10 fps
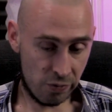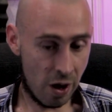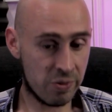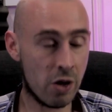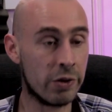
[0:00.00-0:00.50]

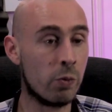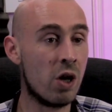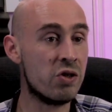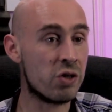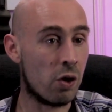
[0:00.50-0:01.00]
perhaps only
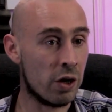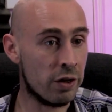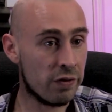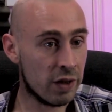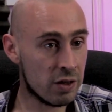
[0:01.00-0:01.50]
one
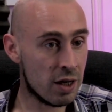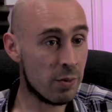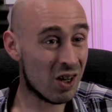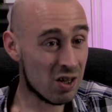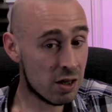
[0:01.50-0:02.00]
side of things here,
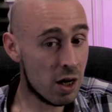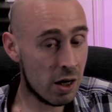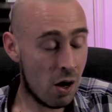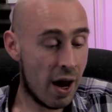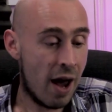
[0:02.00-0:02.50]
but
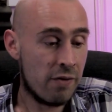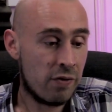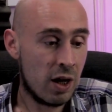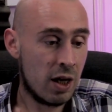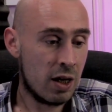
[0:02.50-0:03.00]
concern I
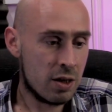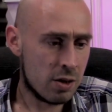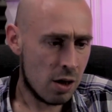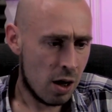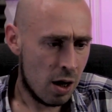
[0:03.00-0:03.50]
have
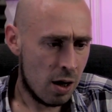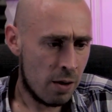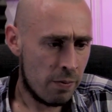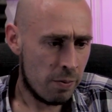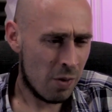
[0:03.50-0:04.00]
is that
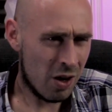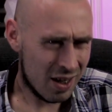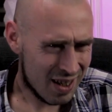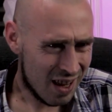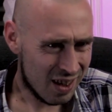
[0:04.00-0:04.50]
my
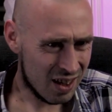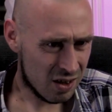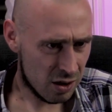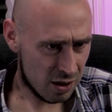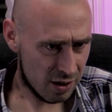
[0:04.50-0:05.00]
understanding
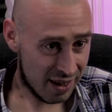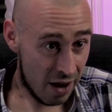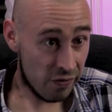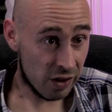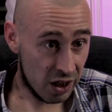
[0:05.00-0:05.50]
is that the
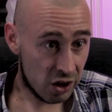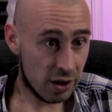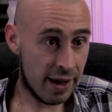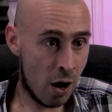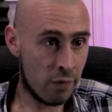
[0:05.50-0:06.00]

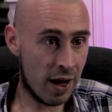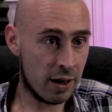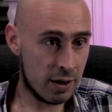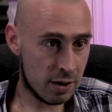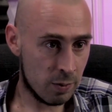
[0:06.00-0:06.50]
definition now of
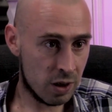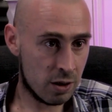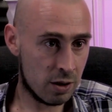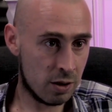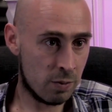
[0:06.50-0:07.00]

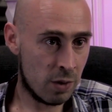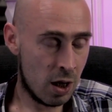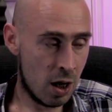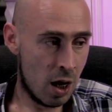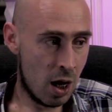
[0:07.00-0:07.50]
anti-Semitism
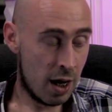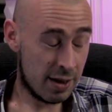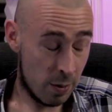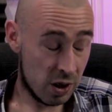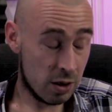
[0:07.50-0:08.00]

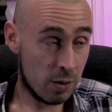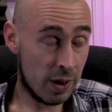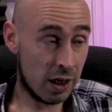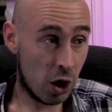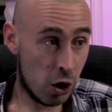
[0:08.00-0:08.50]

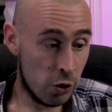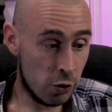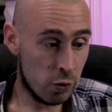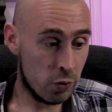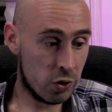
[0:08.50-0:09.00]

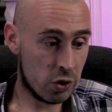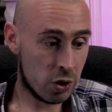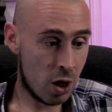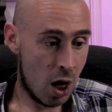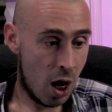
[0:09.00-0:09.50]

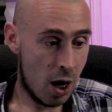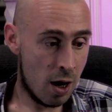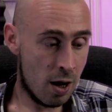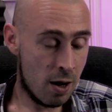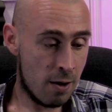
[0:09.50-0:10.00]
includes,
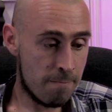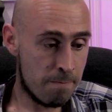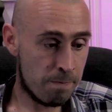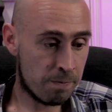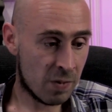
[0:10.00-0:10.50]

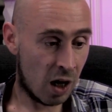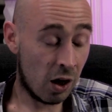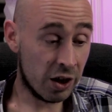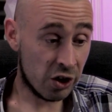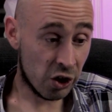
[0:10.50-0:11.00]

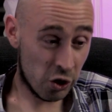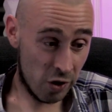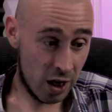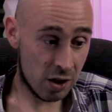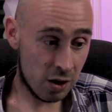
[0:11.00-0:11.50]
like, you can
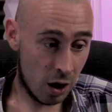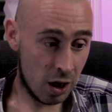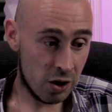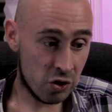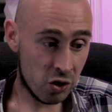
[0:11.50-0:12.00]

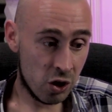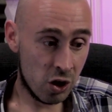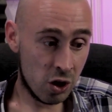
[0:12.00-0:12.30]
criticise